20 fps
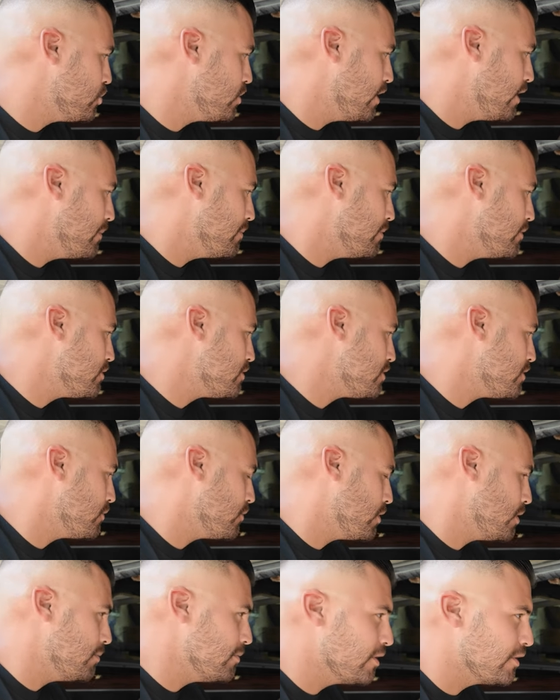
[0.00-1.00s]
shape.
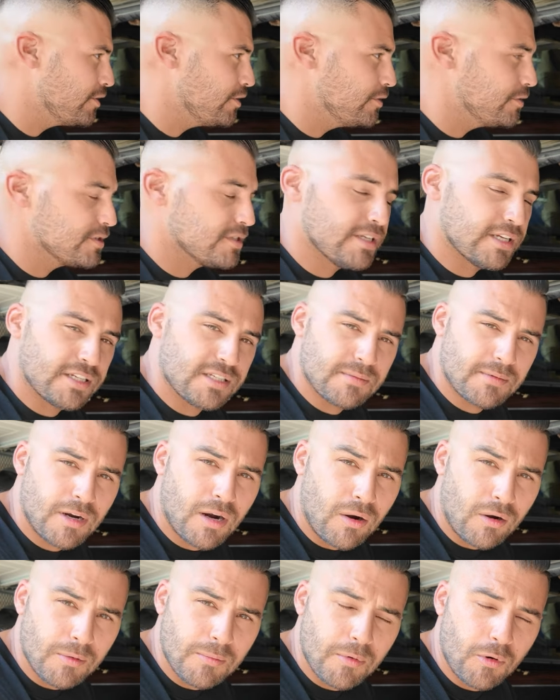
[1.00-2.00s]
So what I'm going to do is take some
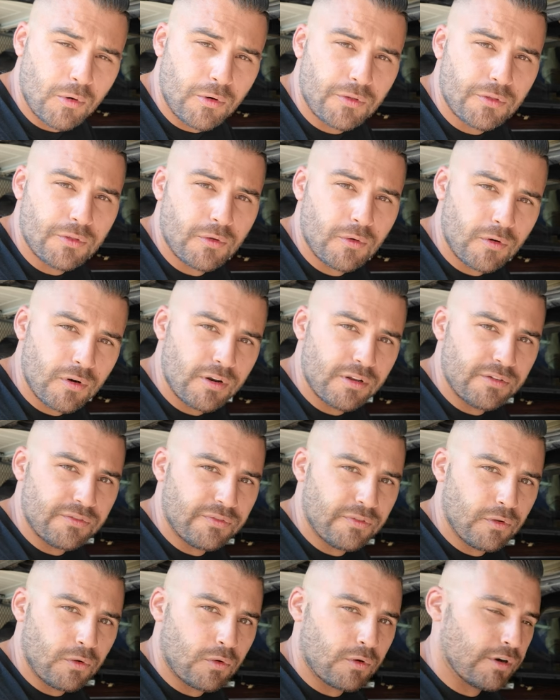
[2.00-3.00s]
cardboard, throw it on the
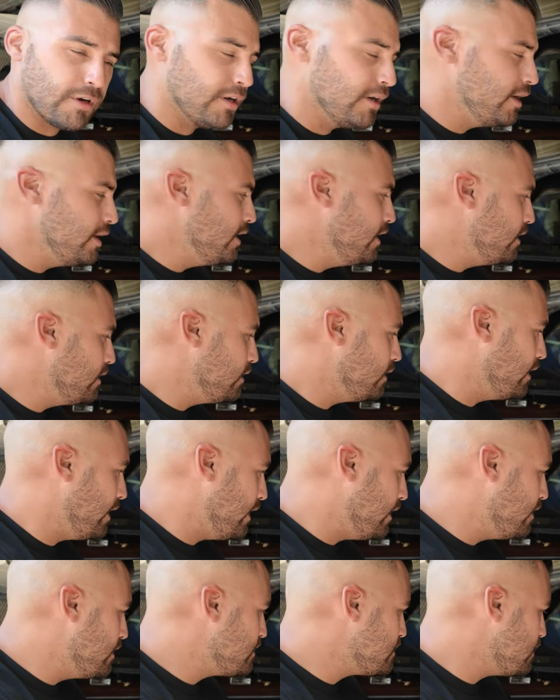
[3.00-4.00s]
floor,
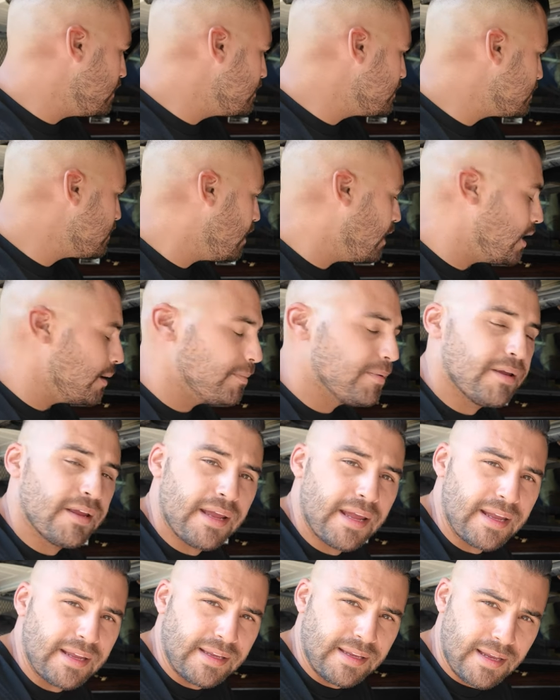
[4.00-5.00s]
lay this on top
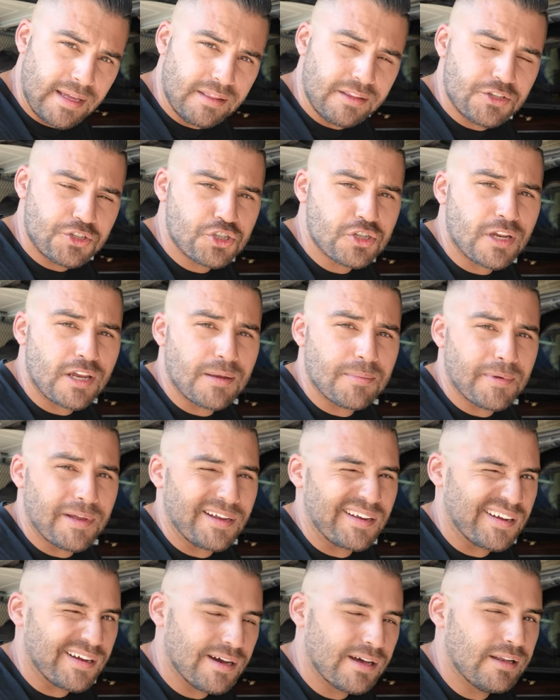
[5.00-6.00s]
and get the shape
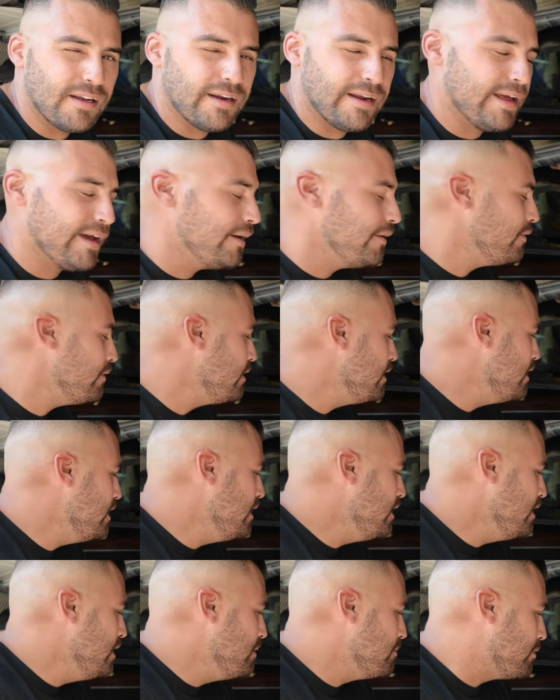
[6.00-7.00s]
and cut it out
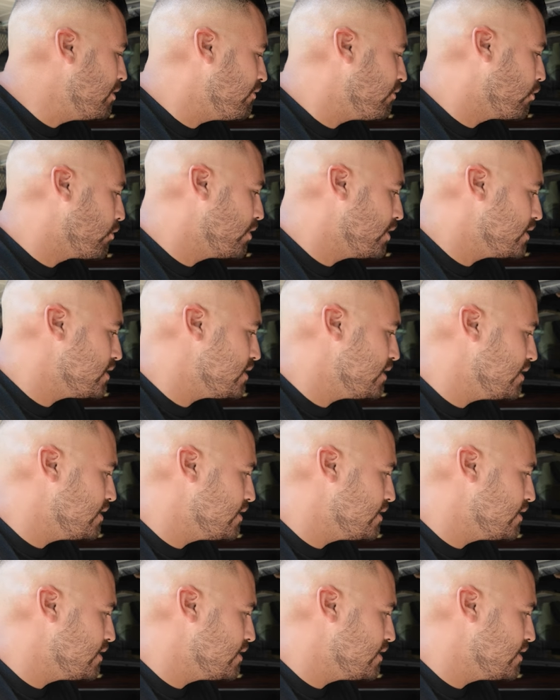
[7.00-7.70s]
before it's